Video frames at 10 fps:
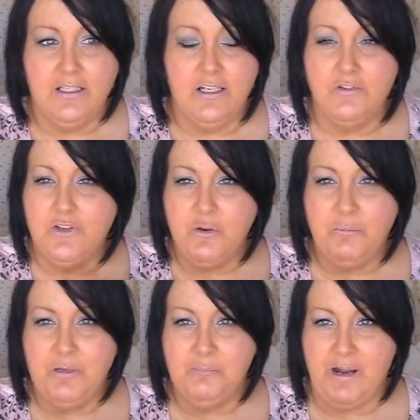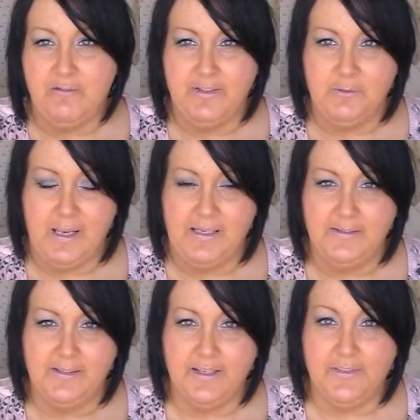You know, don't be embarrassed
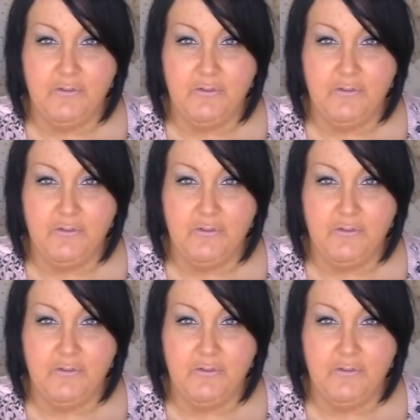about it.